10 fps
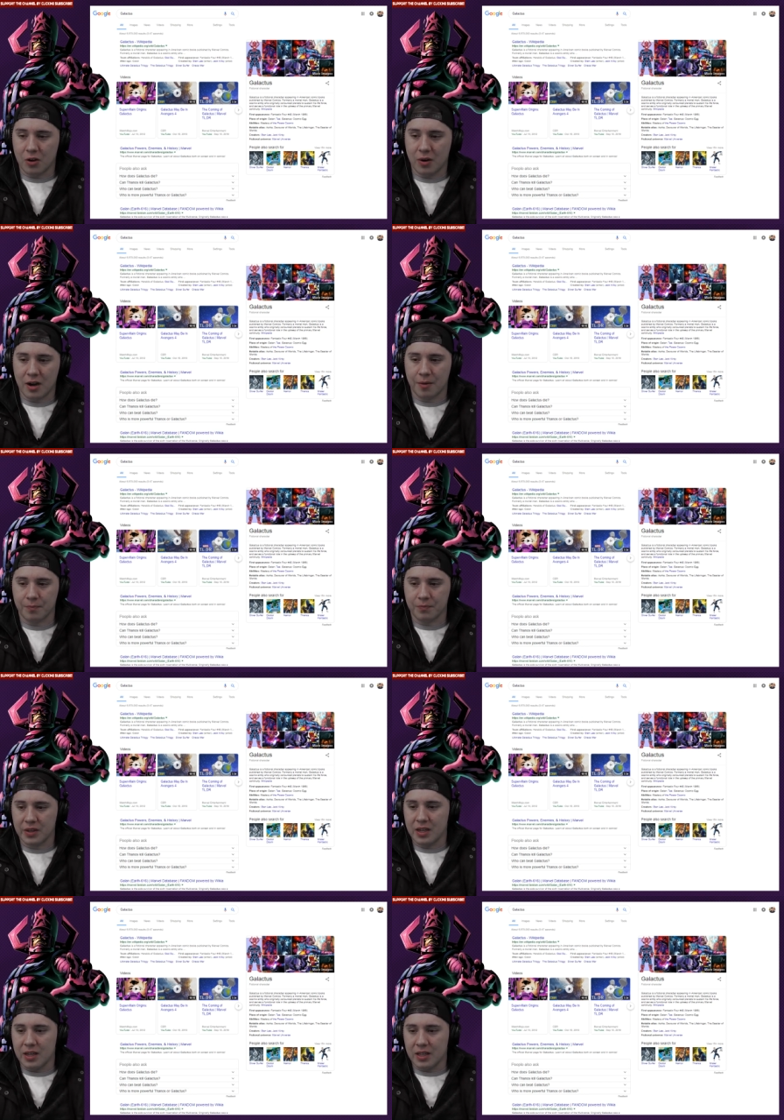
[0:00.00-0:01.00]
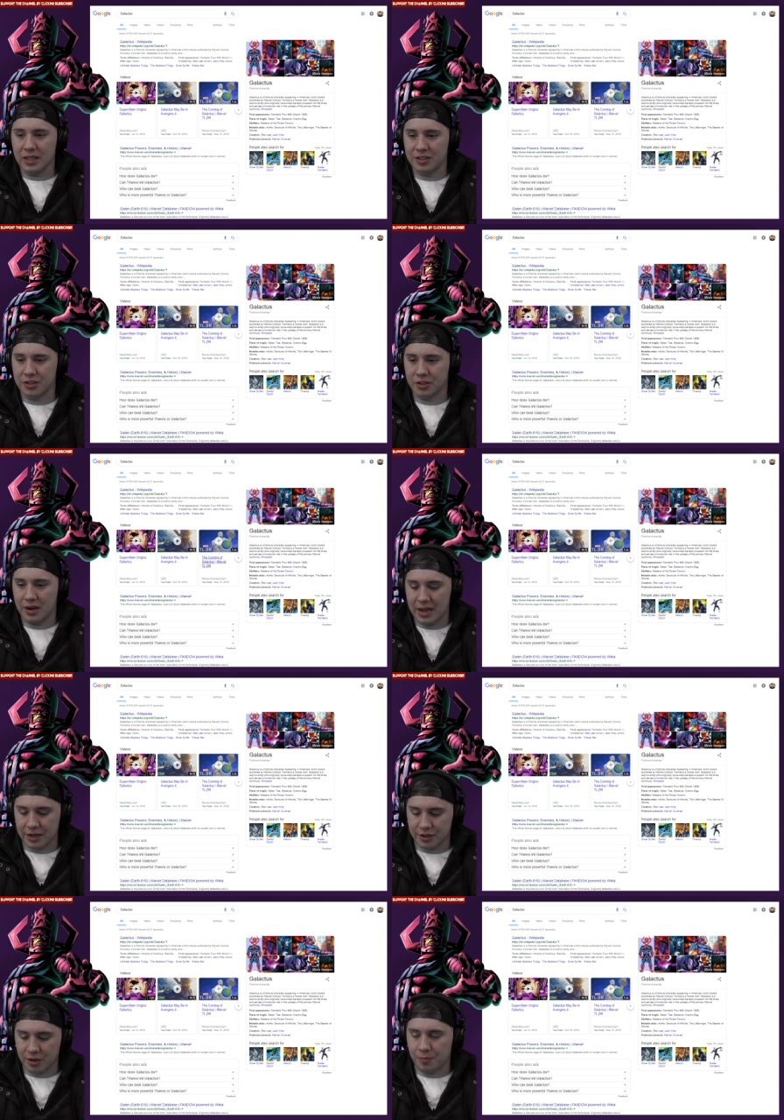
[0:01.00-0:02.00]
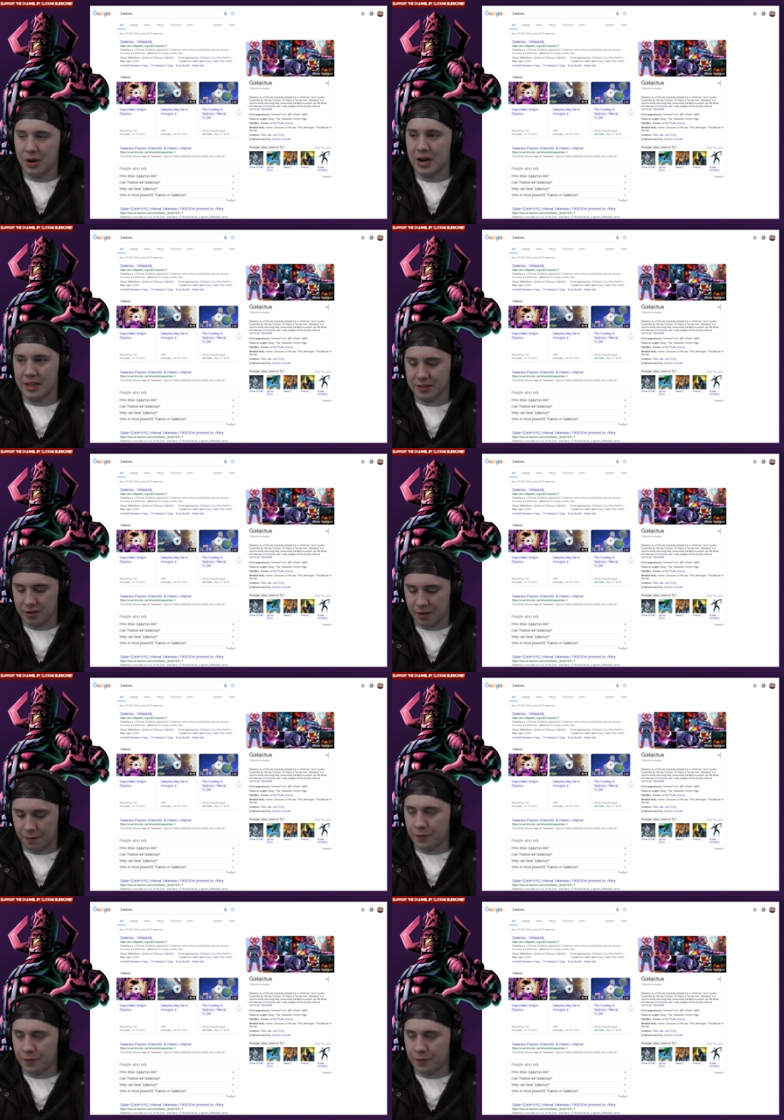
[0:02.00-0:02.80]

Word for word: So um, let's just go ahead and jump right in.